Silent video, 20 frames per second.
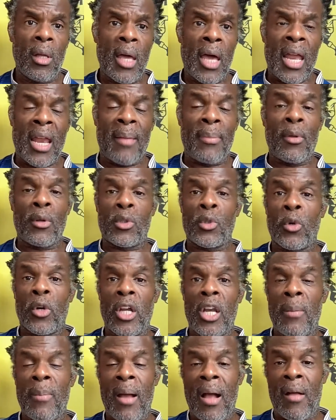And I'm not
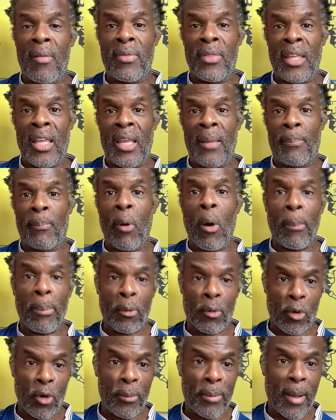talking about the pop
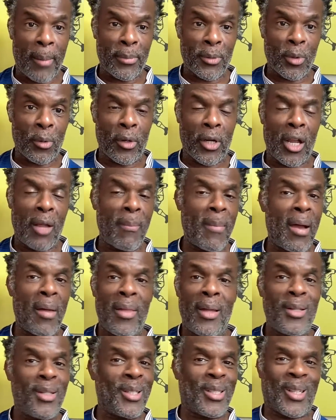group. I'm talking about
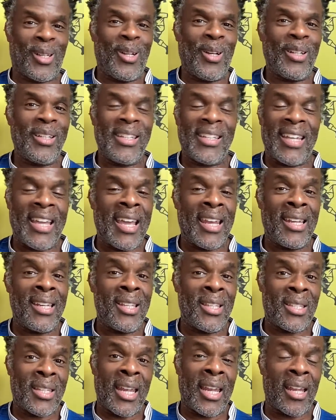they just couldn't get in
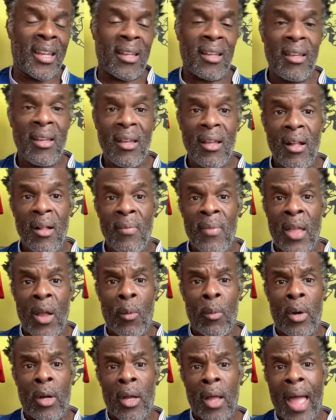sync. They
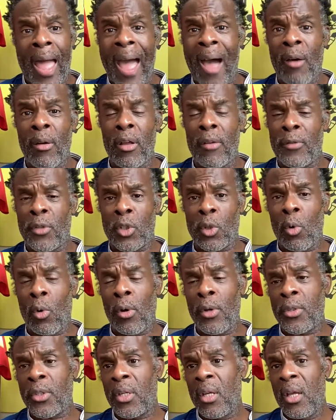were out of
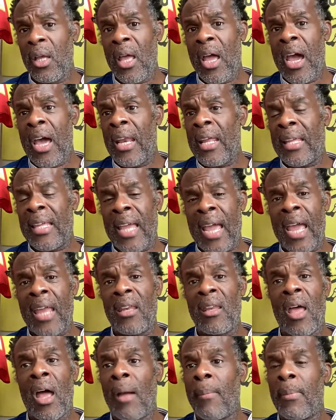sorts. And
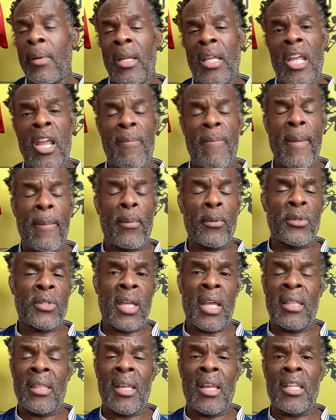again, I'm going to hear people
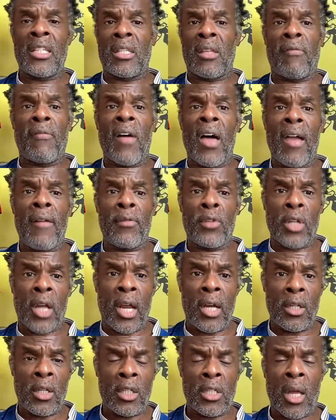say that it's the 5
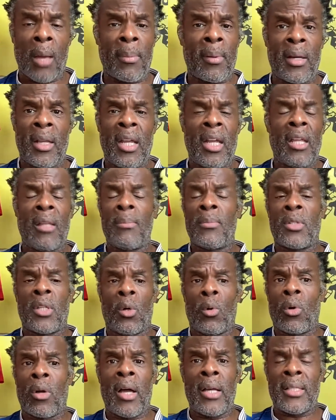changes. I'm going to hear them say
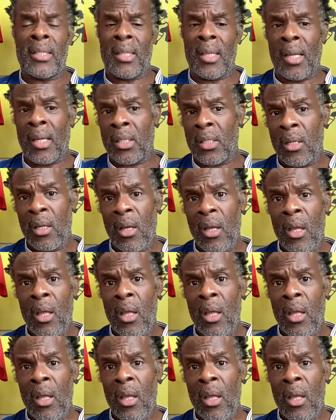all kinds of things.